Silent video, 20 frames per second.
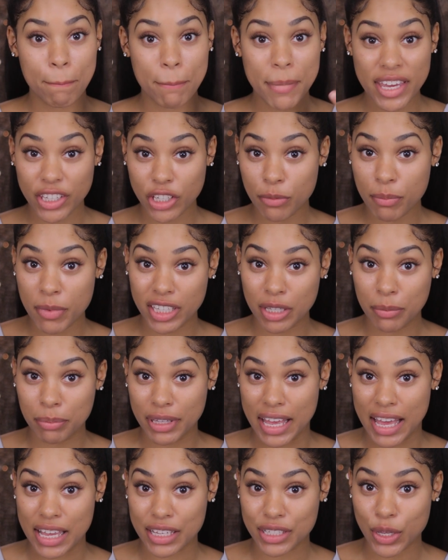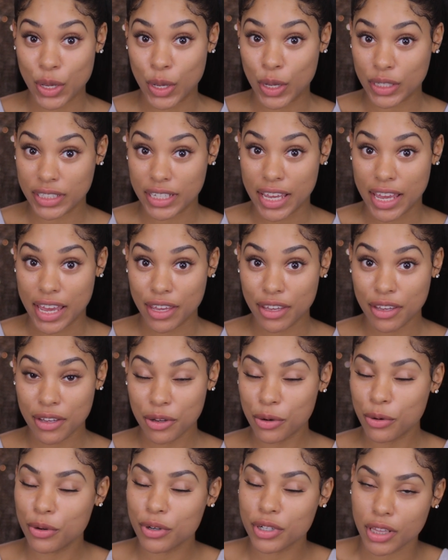Make your makeup last all day
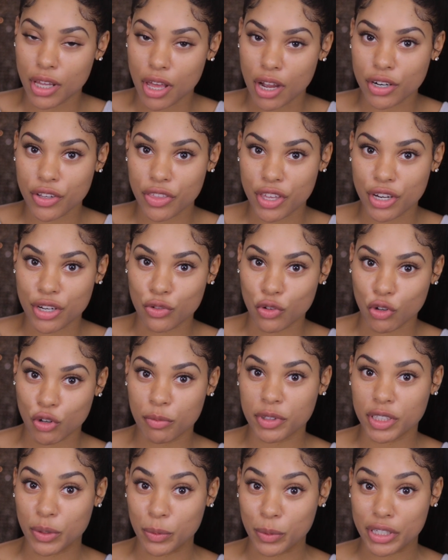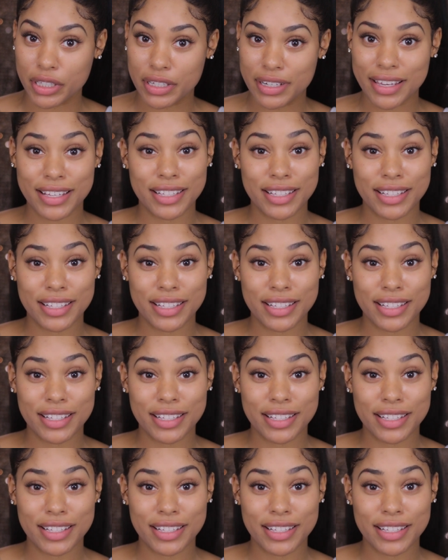or longer than it normally would,